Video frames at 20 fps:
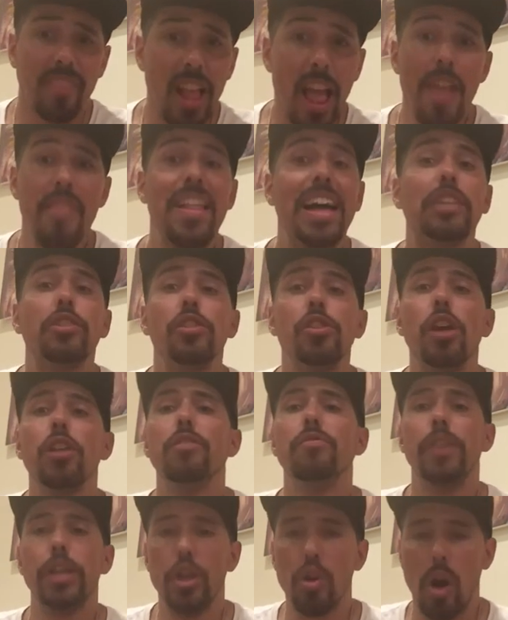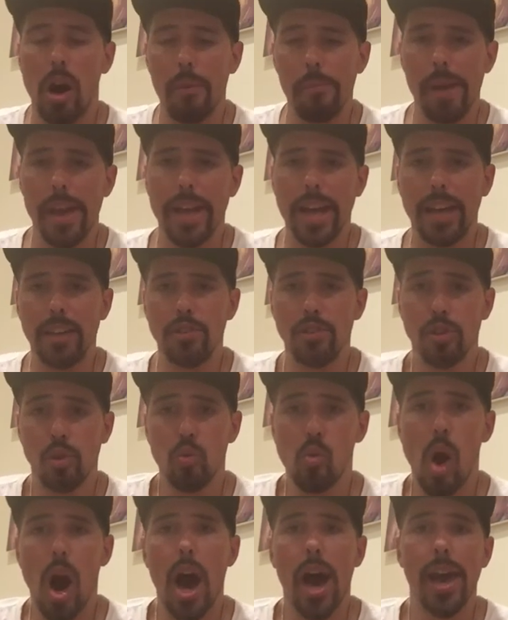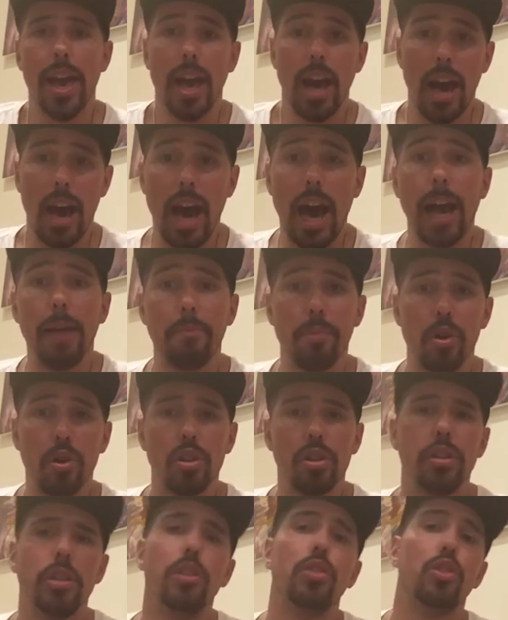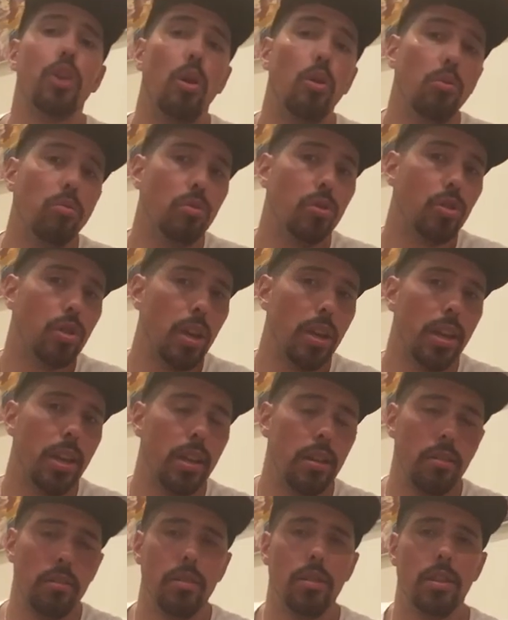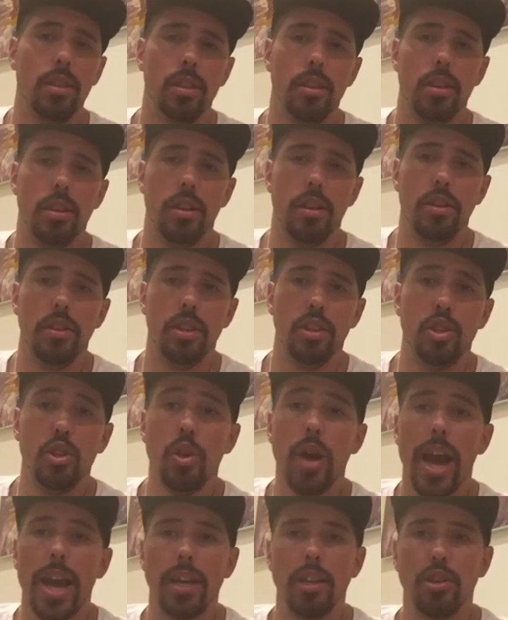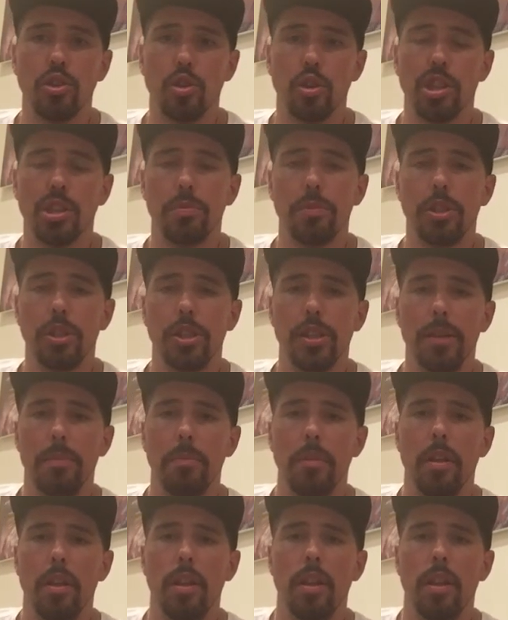And that's another video I'll make as to why I personally don't study the two-handed swordsmanship.